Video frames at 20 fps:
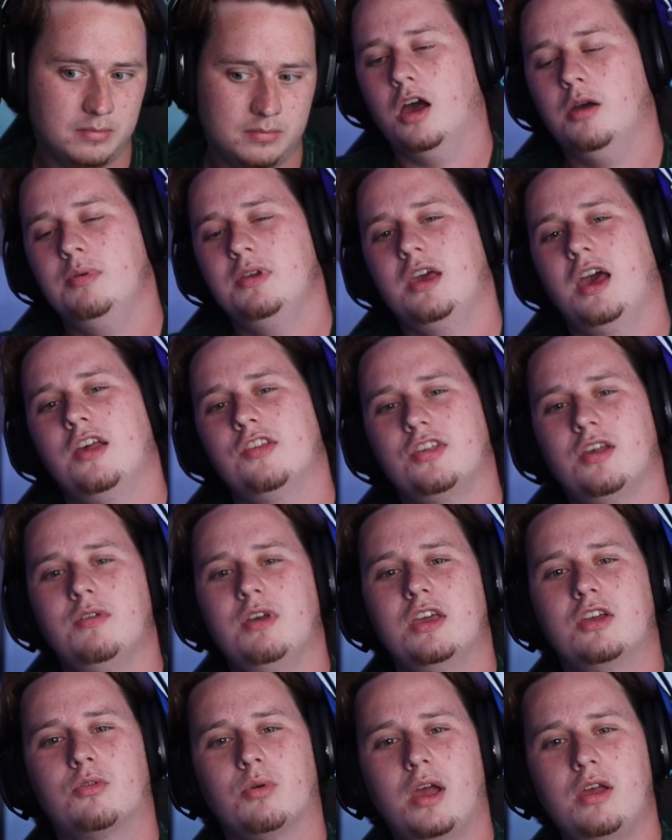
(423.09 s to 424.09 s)
I hope you guys have
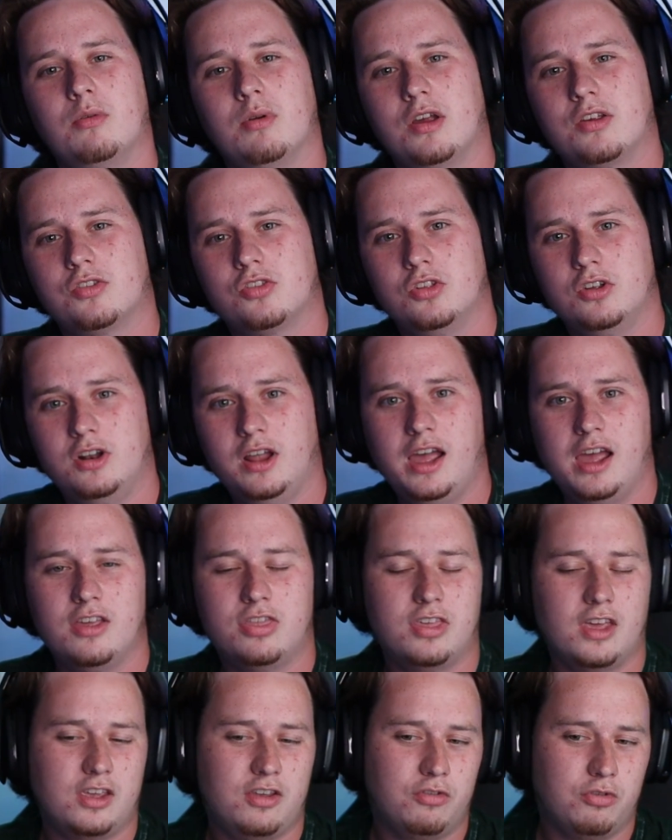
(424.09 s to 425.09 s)
a great rest of the day.
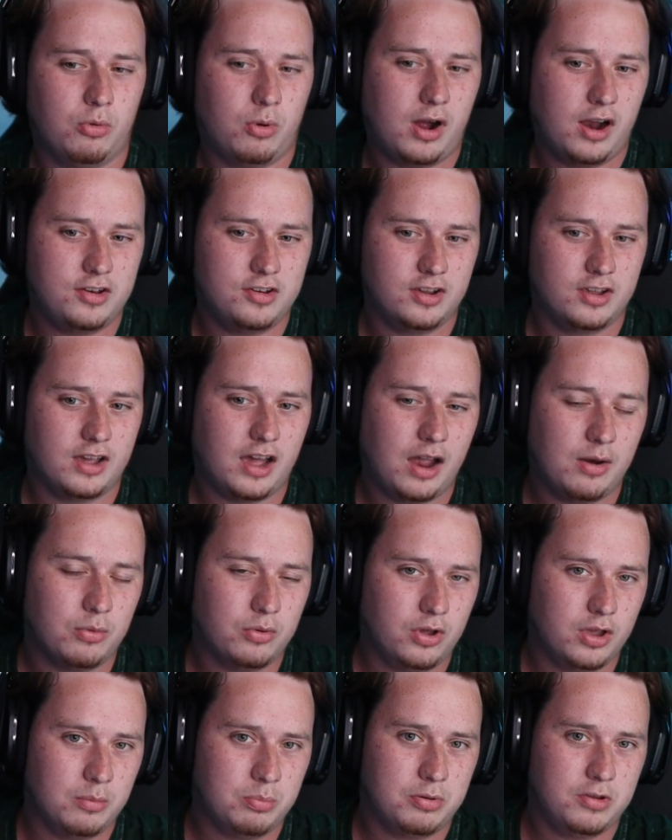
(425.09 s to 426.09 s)
Thank you for watching. I
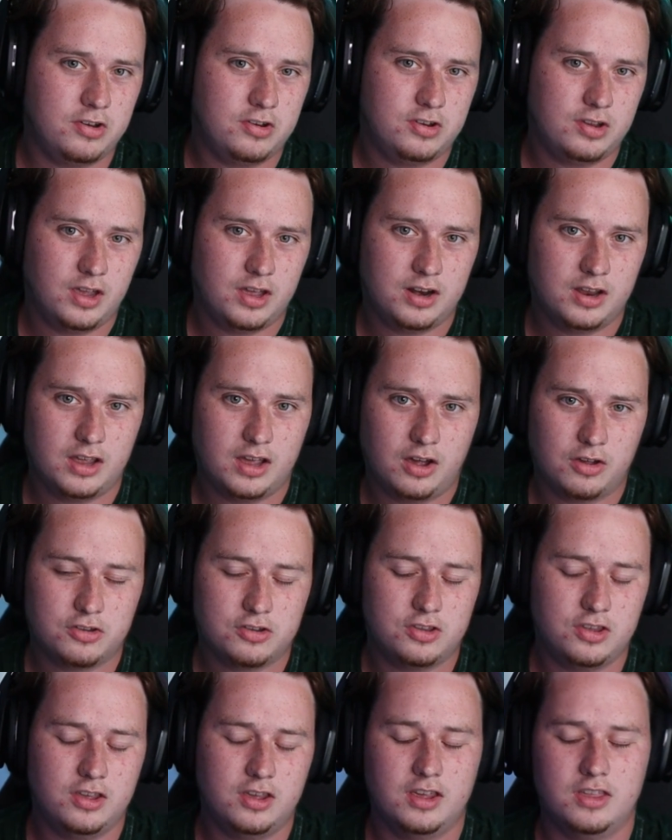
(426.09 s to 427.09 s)
really appreciate it, and I'll
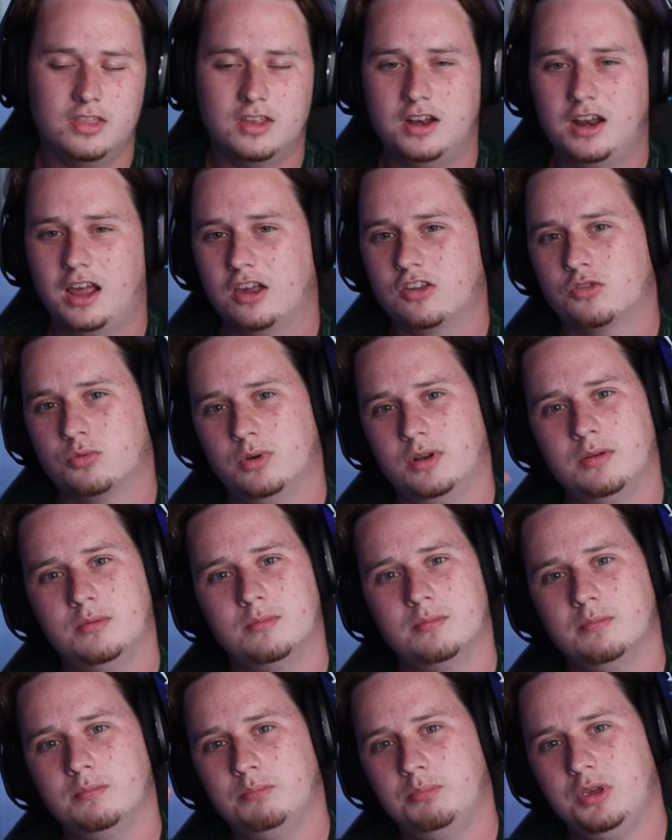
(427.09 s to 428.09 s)
see you in the next one.
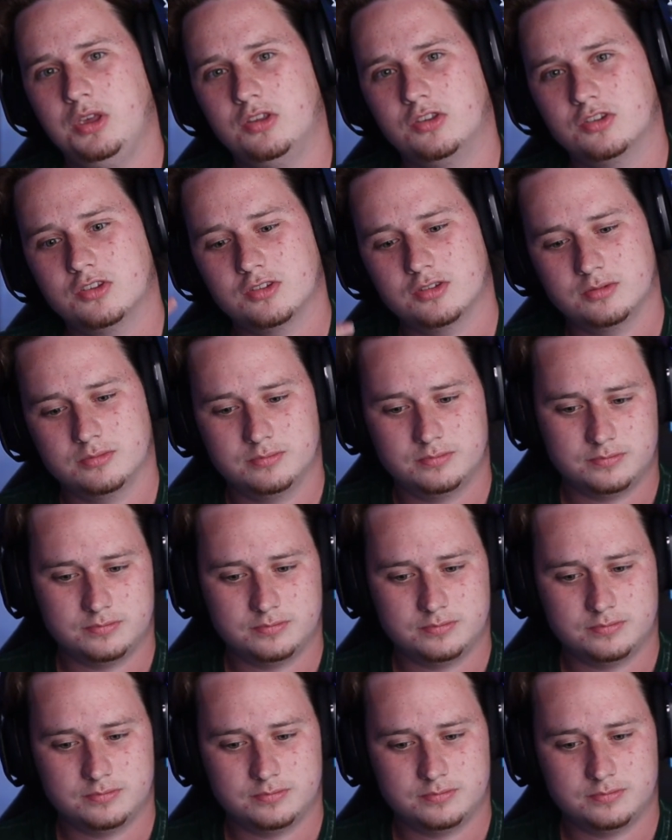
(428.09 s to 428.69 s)
Peace.